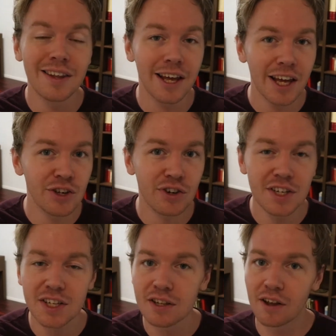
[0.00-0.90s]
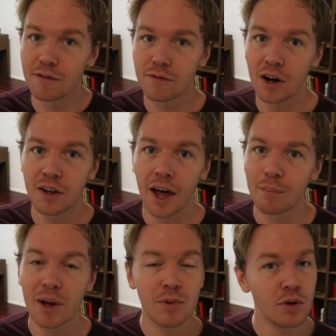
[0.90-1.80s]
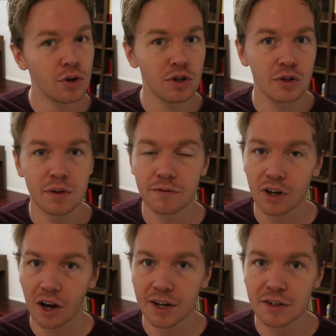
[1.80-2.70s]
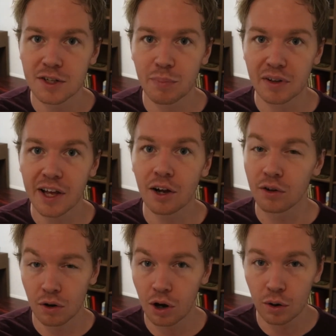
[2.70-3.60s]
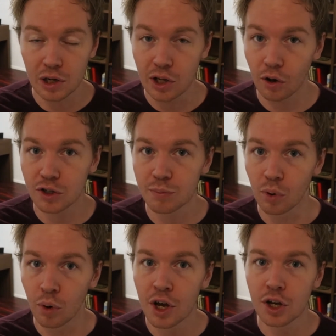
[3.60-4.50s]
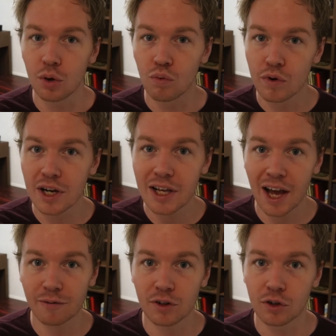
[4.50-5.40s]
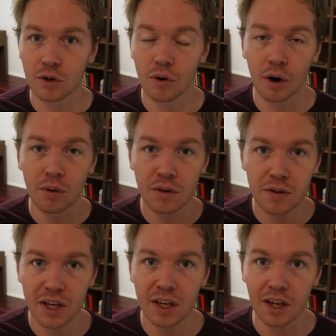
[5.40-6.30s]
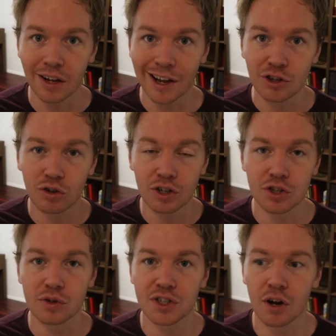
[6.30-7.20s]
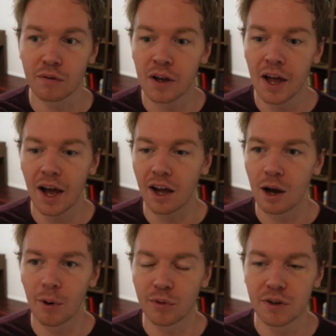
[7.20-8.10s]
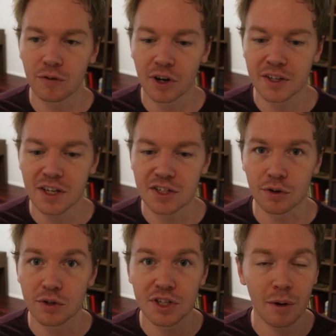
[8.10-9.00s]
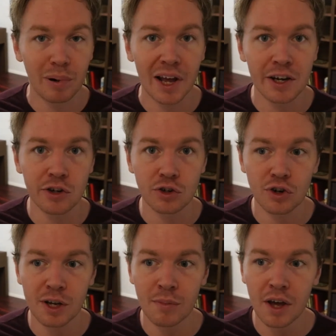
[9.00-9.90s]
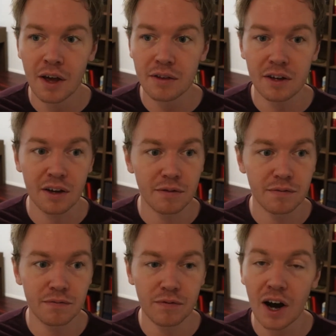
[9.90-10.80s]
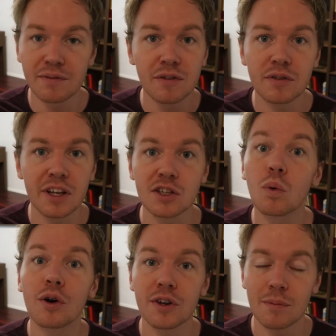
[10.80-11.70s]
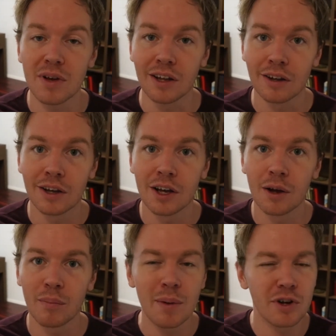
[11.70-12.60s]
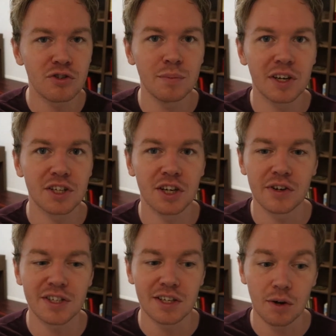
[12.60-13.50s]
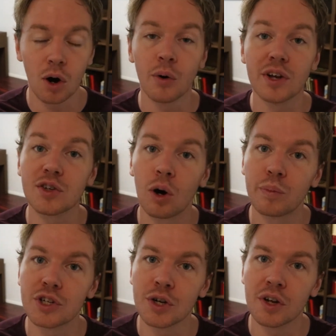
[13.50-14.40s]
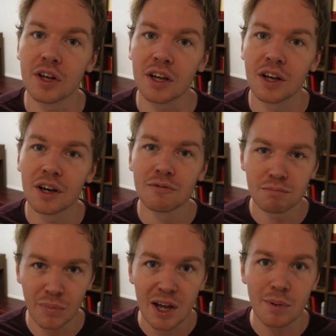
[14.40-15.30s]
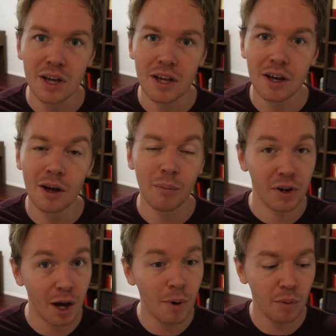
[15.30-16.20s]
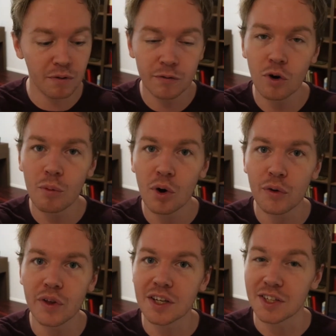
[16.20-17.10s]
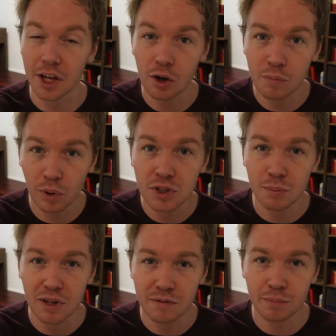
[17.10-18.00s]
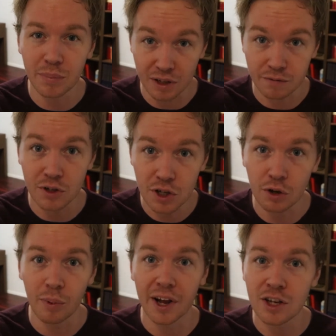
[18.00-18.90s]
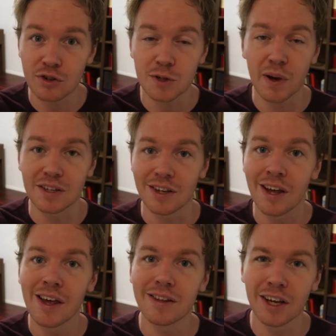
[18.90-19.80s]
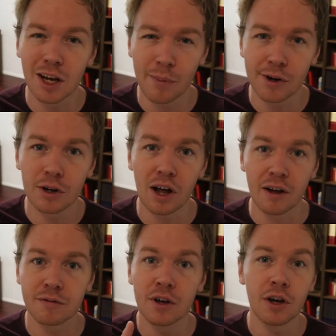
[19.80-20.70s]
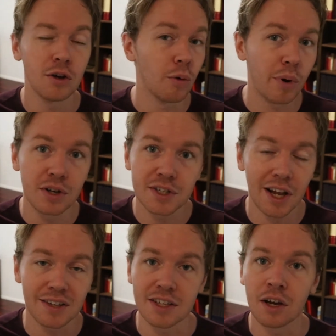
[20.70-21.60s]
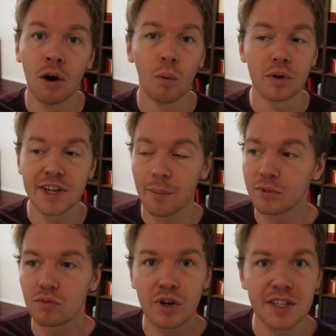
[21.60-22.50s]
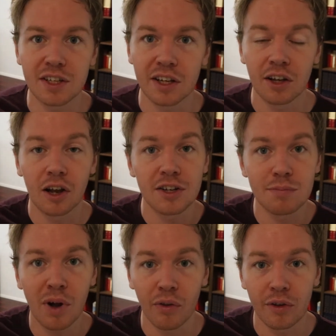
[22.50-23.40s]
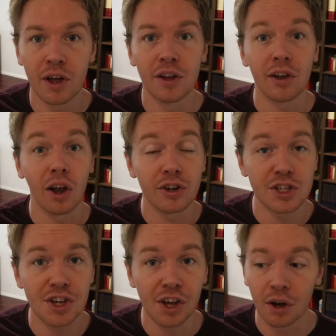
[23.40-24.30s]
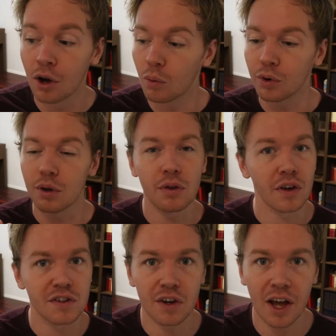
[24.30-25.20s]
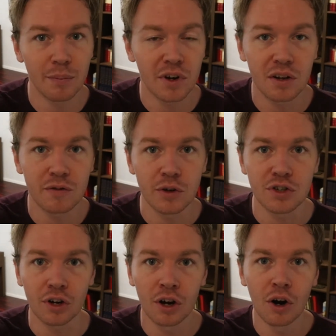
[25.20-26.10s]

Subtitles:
They're interesting, they're fun, and maybe you can use them for guidance, but they are not holy gospel. You really have to do your own thinking and trust yourself and come up with different ideas. So you see a plane in your dream, think 5 different things. What could it mean? Maybe a dream dictionary says, oh, it's opportunity. Maybe. But come up with 4 more things that it could possibly be for you by introspecting, thinking about your life, your personality, what's happened recently in the last month, the last year, what you think is going to happen in the future.